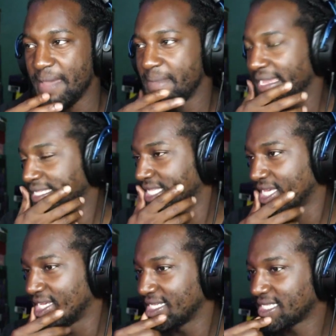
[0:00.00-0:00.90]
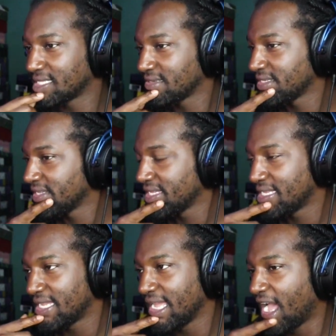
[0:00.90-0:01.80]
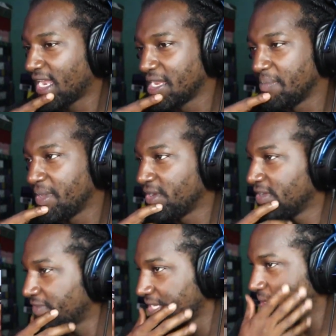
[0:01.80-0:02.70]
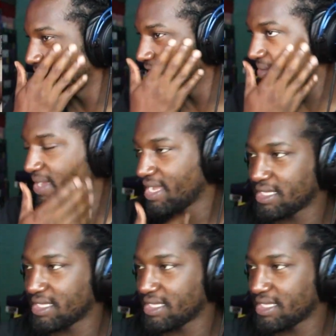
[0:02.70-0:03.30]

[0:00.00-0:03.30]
makes sense. Bro, what? They all in the building for the charity match.